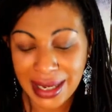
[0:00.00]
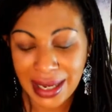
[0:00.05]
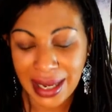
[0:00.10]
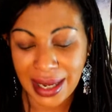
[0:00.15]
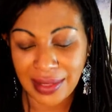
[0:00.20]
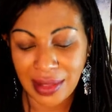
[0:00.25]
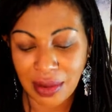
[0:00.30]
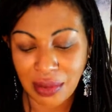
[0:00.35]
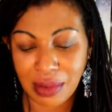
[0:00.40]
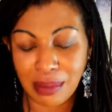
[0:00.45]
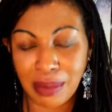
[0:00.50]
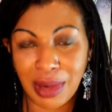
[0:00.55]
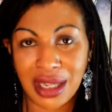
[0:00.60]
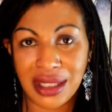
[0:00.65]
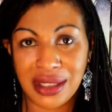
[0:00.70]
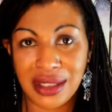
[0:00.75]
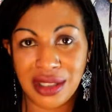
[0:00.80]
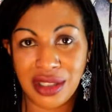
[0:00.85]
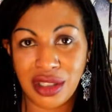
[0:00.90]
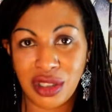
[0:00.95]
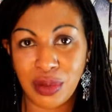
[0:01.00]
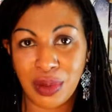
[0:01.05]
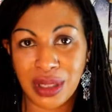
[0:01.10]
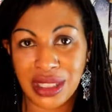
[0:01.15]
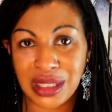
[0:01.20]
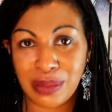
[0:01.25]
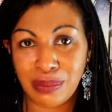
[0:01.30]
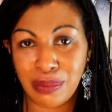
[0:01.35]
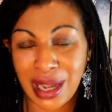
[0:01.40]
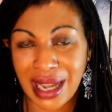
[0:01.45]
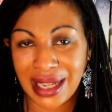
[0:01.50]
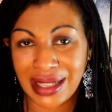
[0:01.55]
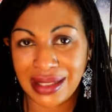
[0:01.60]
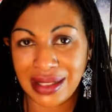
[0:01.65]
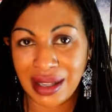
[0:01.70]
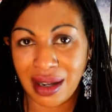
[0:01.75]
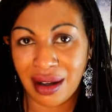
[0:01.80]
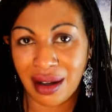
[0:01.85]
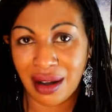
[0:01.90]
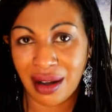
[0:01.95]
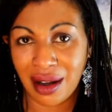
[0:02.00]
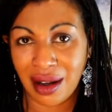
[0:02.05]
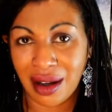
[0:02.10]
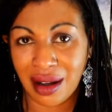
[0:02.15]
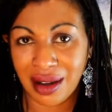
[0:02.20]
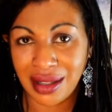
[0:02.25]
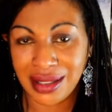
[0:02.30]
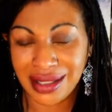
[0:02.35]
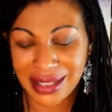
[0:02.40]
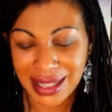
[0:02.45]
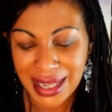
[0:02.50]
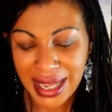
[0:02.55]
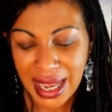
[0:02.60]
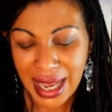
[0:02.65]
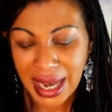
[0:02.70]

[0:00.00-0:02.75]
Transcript: and that reminds us to expand our hearts.